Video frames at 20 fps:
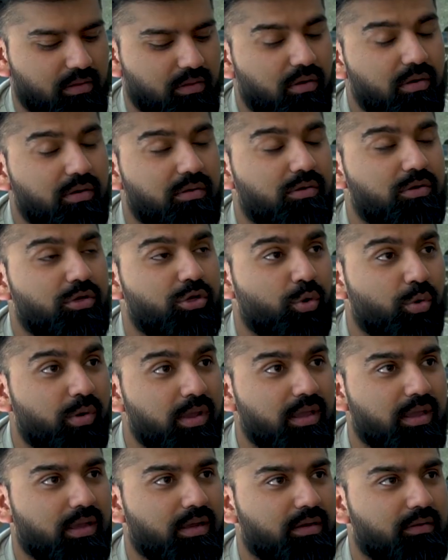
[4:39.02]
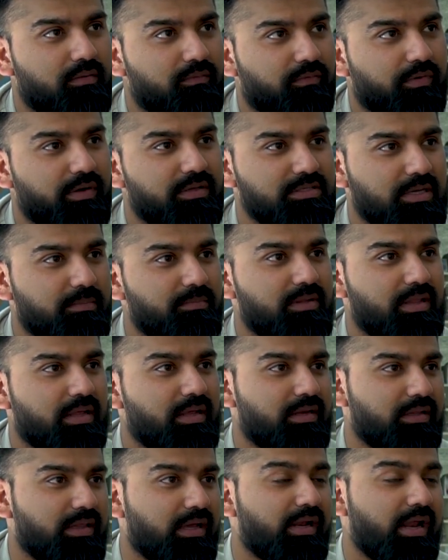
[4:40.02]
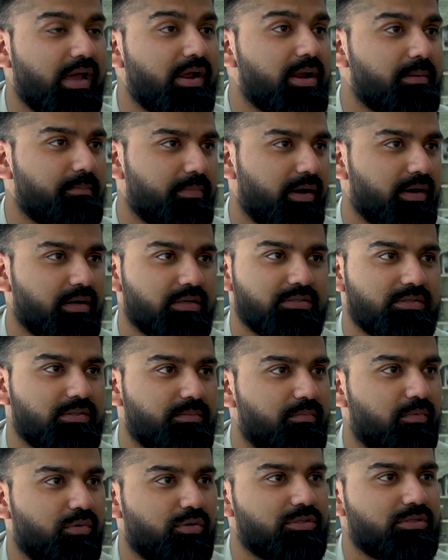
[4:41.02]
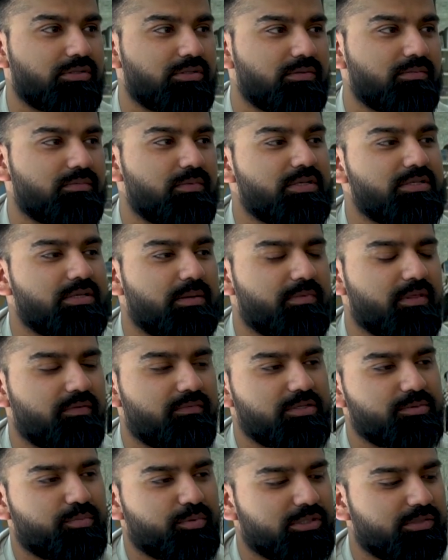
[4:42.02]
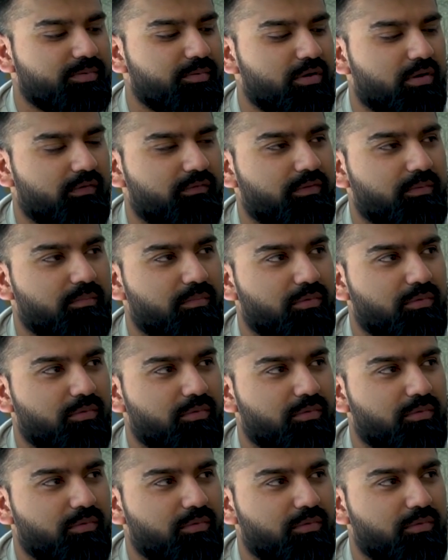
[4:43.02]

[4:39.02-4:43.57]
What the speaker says: Not doing it. For example, the glaring part is something which puts me off the